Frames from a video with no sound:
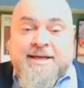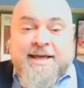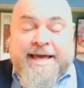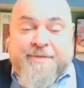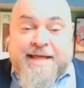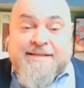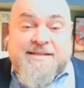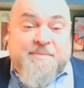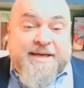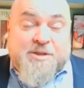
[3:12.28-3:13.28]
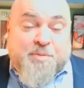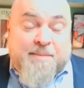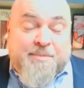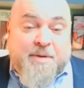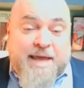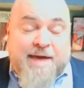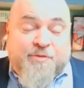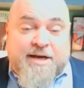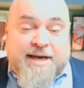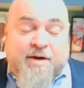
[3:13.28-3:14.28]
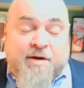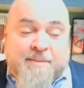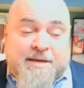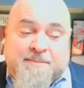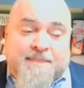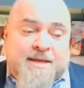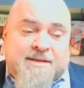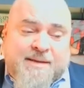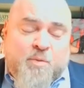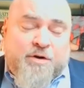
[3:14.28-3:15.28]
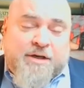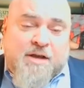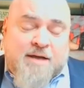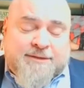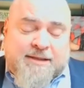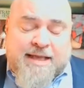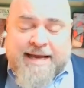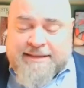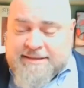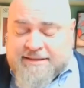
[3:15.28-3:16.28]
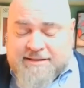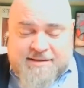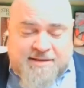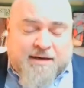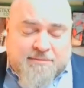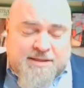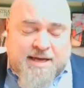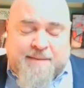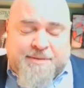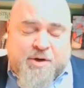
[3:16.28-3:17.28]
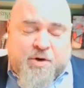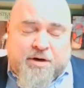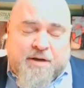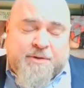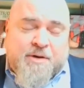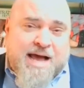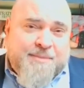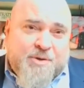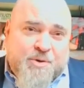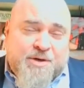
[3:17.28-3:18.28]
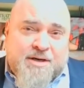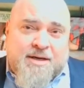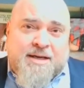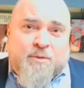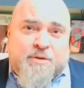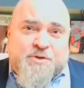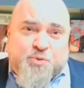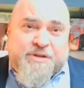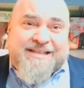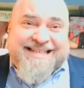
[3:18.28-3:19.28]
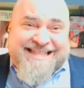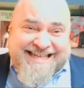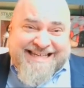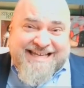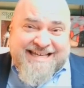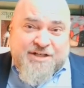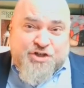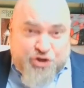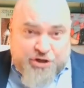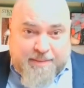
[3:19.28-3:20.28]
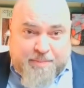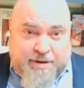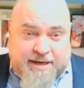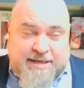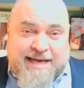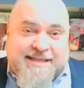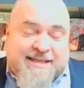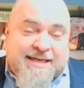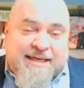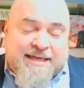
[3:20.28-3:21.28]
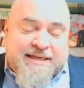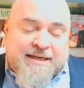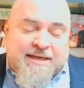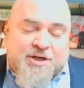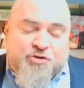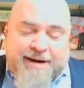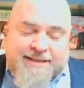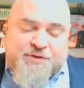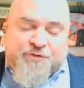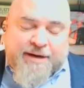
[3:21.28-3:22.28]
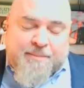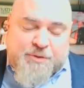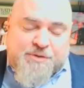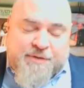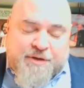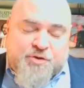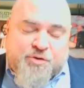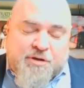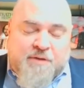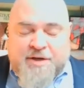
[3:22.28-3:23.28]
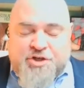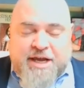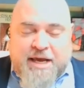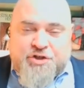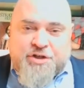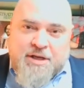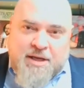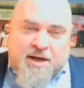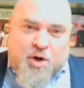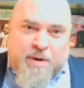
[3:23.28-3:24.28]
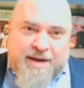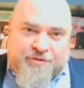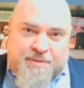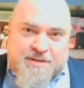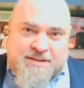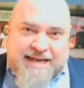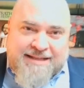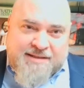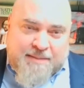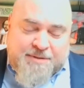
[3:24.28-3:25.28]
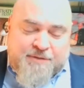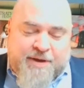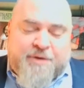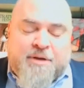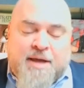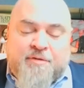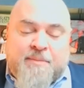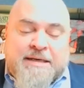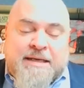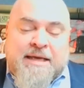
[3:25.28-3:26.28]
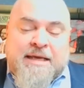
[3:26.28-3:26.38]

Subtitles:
That's the biggest problem we have right now. I mean, somewhere along the line, it didn't start with Common Core, although Common Core was really the turning point, I think, in transferring most of the control of education away from the states and up to the federal government.